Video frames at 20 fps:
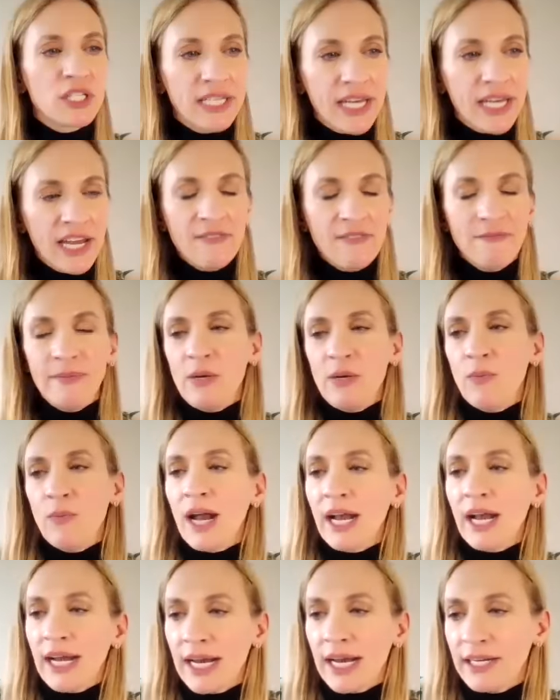she gave me.
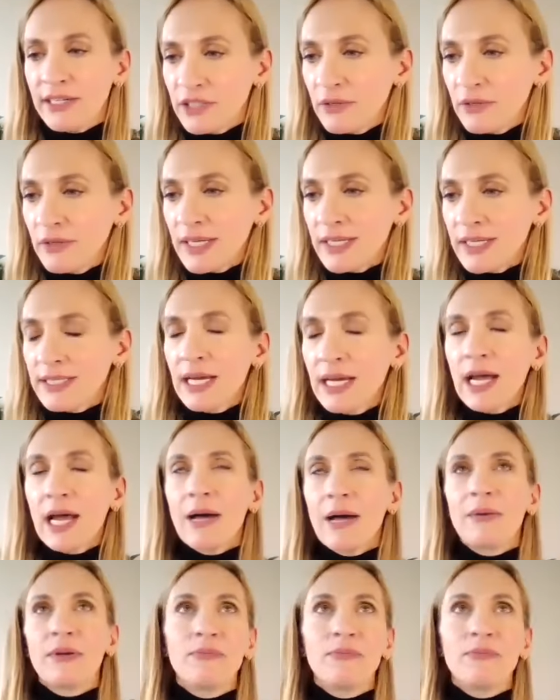Why didn't I do this?
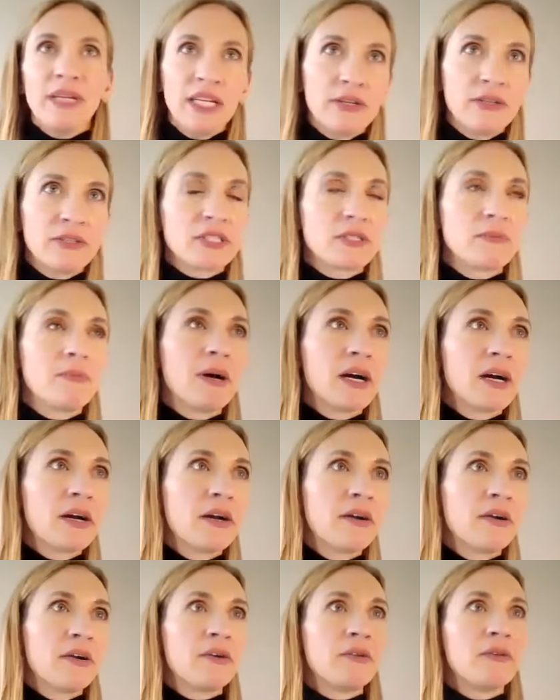I'm gonna meet her
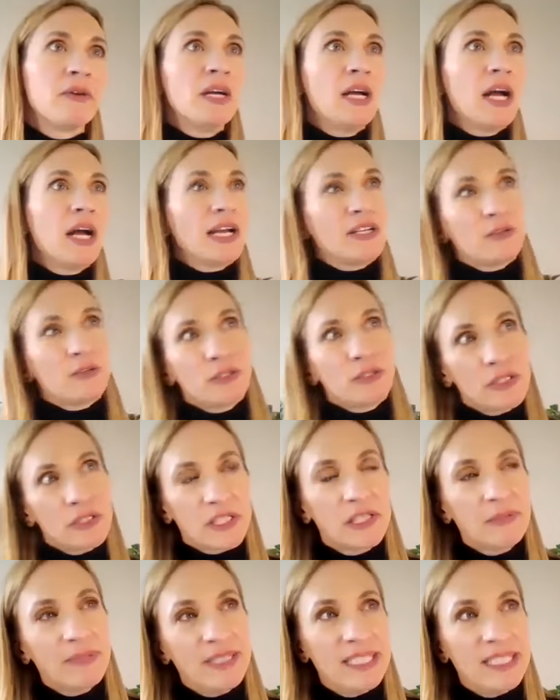tomorrow. I know she's
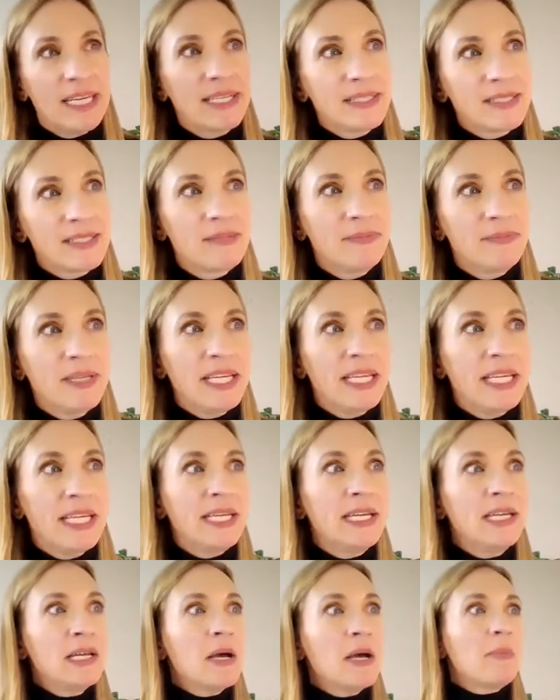gonna be nice to
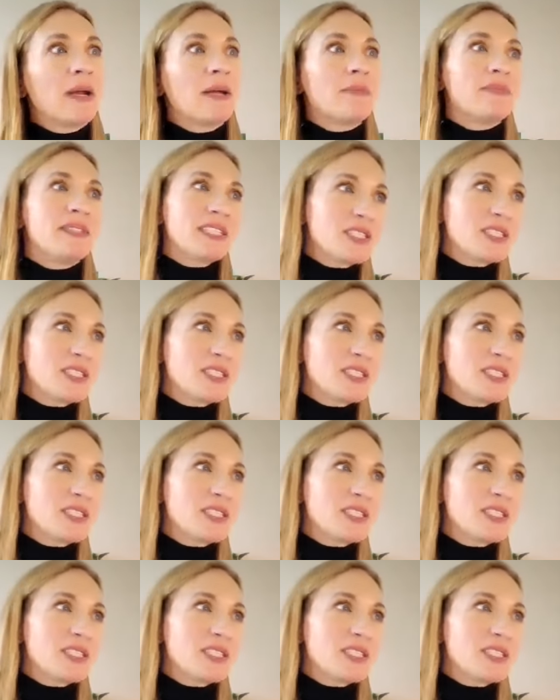me, but I'm